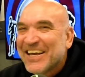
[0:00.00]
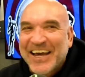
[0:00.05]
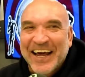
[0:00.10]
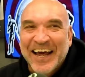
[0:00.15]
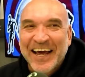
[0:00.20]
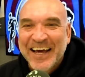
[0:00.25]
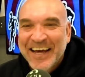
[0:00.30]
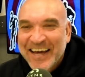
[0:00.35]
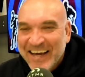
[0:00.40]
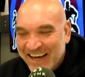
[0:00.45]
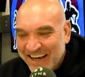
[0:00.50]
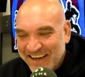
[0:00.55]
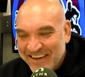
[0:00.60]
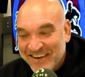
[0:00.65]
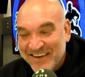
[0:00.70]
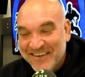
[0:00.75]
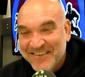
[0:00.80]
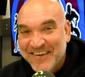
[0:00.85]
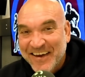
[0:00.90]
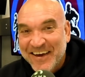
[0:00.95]
Yeah.
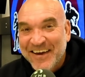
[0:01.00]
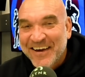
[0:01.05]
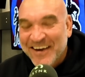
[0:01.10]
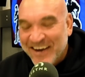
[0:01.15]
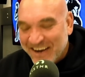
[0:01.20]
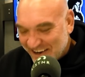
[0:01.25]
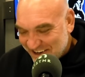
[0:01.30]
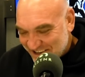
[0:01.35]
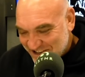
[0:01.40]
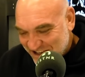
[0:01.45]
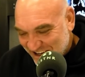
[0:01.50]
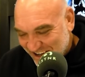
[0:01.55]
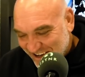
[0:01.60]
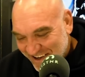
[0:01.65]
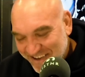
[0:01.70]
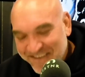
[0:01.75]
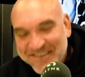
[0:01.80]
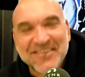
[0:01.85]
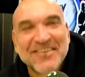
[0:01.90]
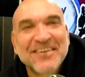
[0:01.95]
You say I got a
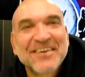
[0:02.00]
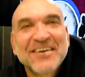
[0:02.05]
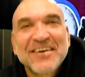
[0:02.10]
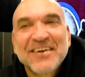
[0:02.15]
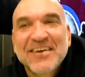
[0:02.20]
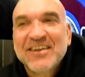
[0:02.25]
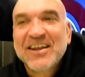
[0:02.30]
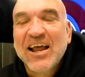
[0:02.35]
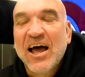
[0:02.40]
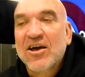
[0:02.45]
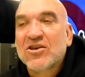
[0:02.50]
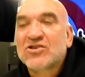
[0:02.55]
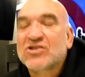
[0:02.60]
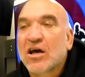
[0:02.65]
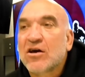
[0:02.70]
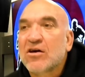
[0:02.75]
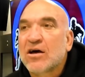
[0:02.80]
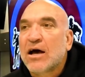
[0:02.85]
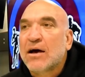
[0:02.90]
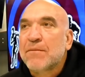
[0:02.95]
chance? No.
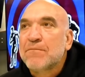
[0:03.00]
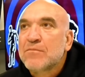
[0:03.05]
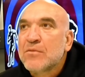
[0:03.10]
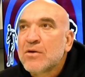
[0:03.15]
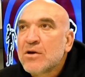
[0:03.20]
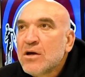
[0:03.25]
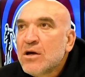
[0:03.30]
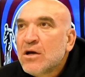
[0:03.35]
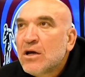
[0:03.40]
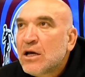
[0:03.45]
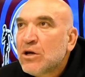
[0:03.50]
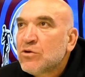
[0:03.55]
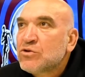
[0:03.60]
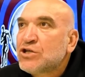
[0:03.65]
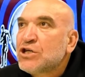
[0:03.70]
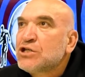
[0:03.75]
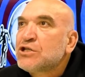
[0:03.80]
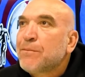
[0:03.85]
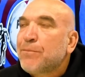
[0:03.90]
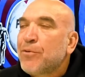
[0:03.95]
So it was
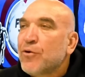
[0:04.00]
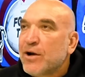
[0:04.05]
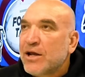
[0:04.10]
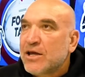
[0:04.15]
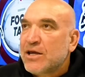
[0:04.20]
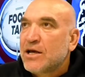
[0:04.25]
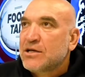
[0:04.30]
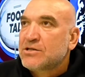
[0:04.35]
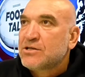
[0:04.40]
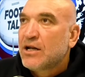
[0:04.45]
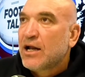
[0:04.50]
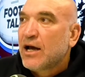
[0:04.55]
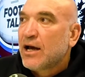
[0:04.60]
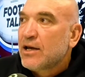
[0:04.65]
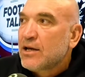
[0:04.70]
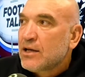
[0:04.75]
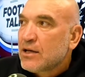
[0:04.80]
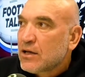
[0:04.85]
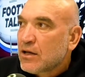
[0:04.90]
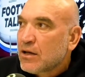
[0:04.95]
disappointing
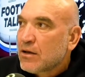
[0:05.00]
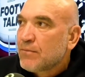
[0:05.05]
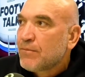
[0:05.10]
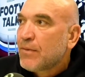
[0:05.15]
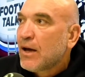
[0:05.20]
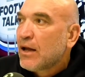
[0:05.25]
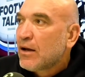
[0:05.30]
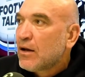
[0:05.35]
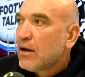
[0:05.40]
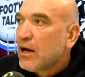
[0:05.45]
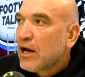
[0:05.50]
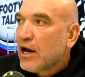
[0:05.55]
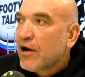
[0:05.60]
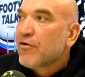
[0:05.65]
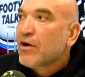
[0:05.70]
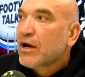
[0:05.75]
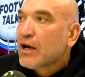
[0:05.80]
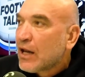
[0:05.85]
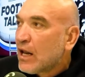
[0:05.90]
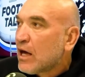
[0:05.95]
yesterday, but
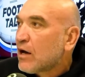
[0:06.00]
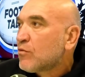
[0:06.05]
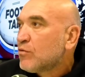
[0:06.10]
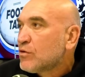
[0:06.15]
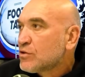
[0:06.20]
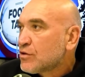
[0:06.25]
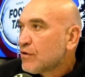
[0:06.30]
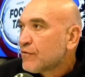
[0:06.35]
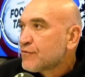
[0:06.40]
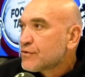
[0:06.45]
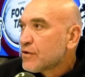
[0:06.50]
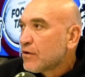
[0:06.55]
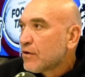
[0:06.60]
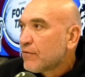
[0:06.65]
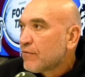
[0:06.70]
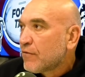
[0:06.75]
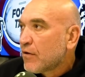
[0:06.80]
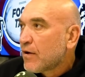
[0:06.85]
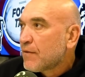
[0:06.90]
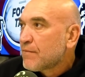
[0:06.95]
Aaron Clark was
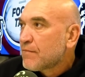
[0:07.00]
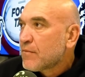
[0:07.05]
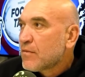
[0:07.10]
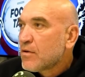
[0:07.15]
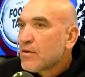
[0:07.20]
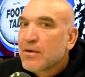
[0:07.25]
offside, right? Yeah.